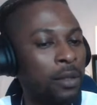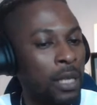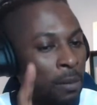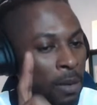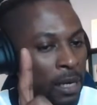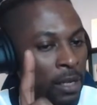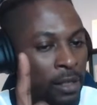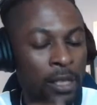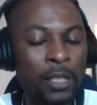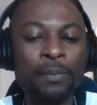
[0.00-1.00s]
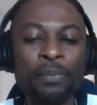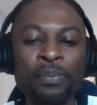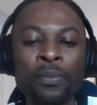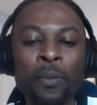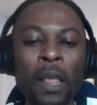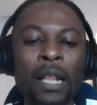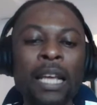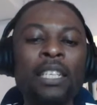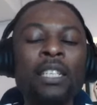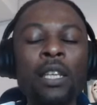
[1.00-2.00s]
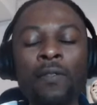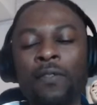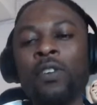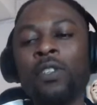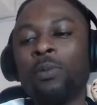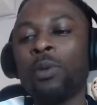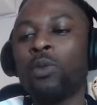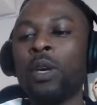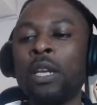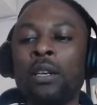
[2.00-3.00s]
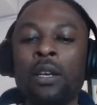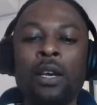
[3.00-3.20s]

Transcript: And I'm like, listen, there's a difference between